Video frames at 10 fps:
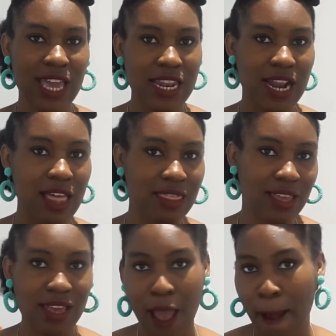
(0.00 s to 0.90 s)
in
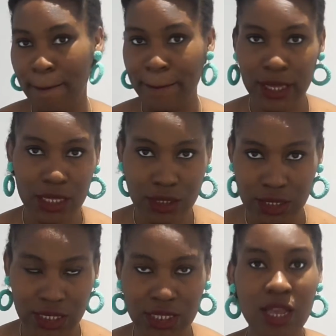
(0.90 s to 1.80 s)
the
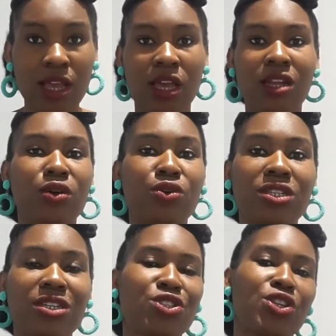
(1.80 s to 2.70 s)
building and all you
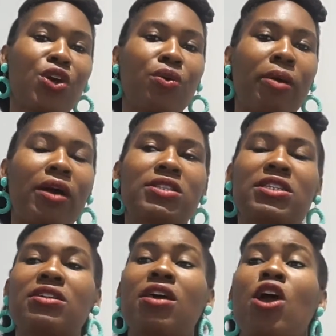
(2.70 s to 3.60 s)
need to know about
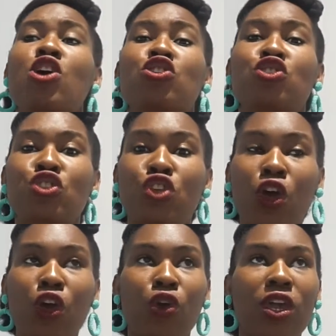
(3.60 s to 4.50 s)
it. So
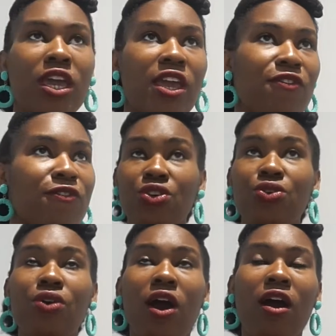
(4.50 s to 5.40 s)
if
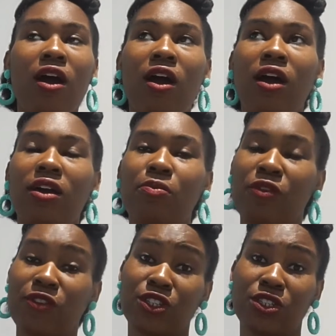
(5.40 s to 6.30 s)
you are a
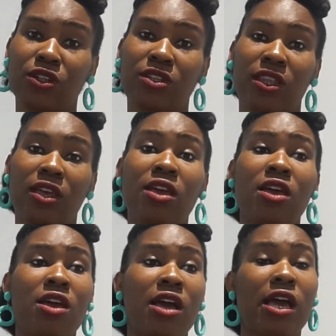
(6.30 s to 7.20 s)
professional under,
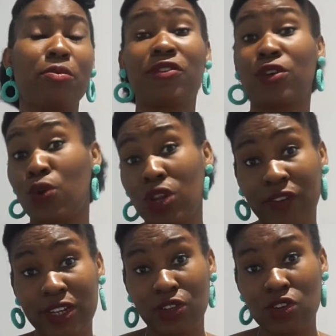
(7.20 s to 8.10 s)
if you're a
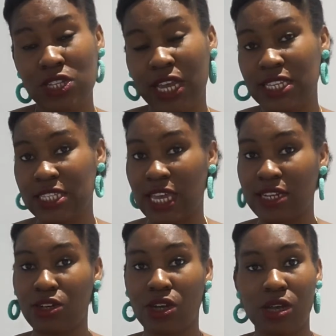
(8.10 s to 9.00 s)
qualified doctor, like I
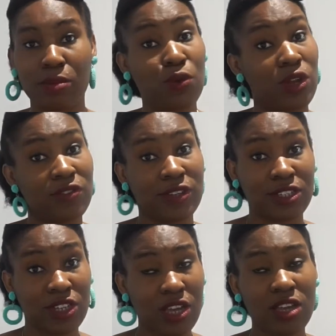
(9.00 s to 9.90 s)
said, qualified
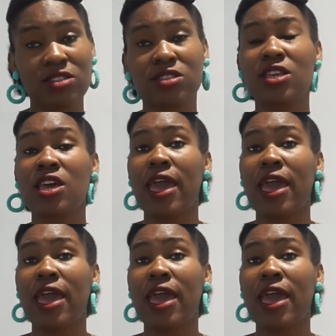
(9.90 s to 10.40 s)
nurse,